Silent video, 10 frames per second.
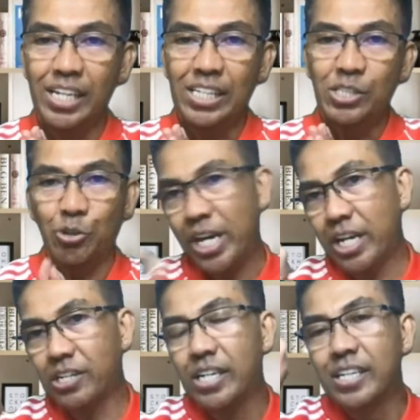So
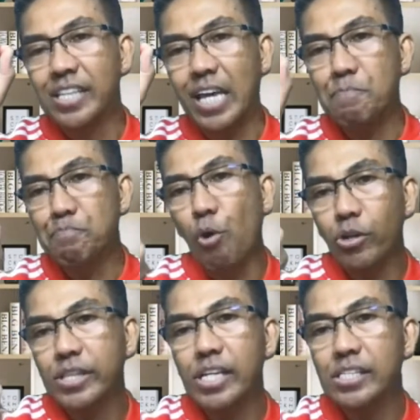here, the
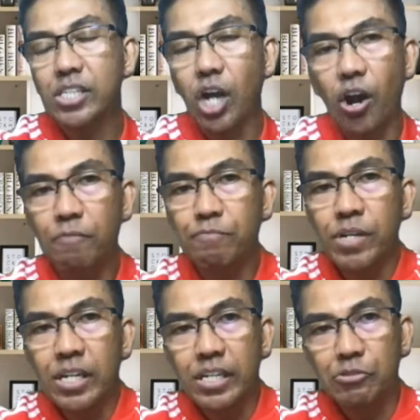importance of
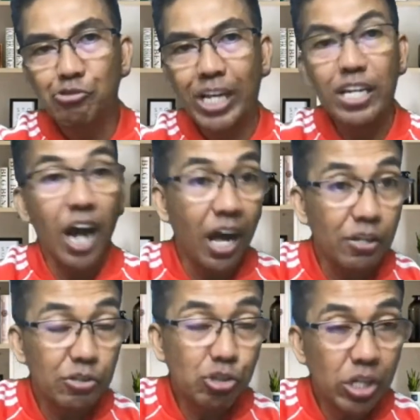
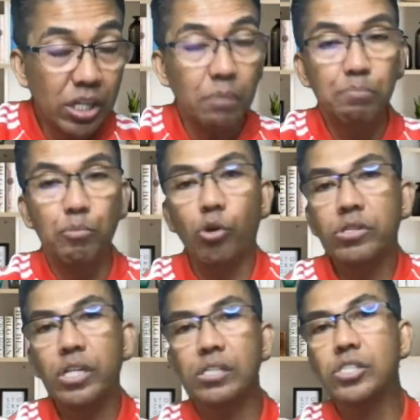genealogy, the
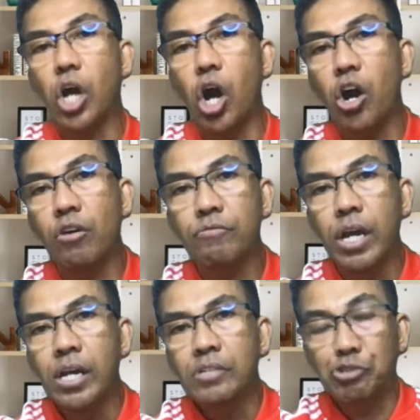importance of
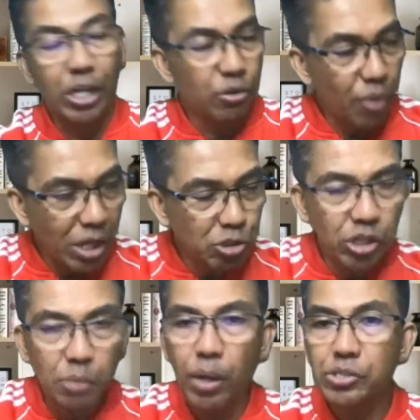
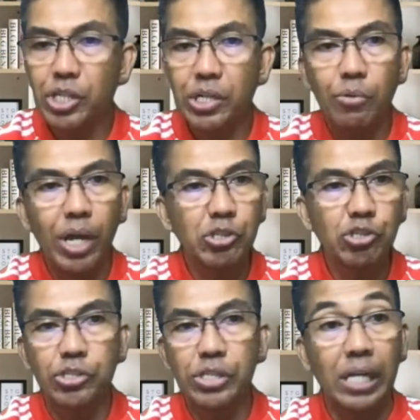generation upon
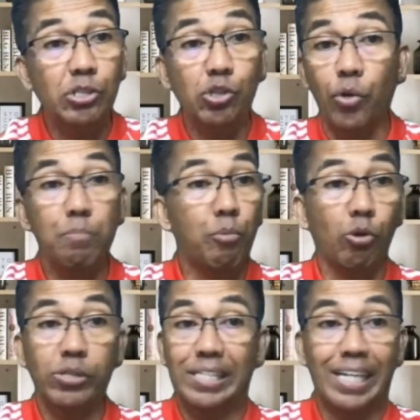generation is so
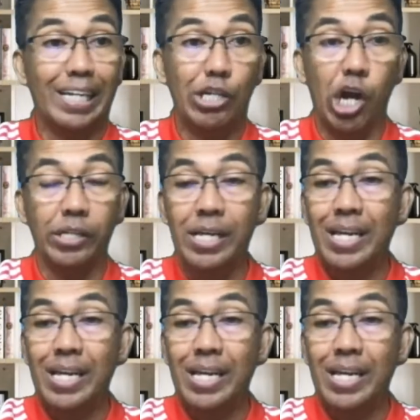important in God.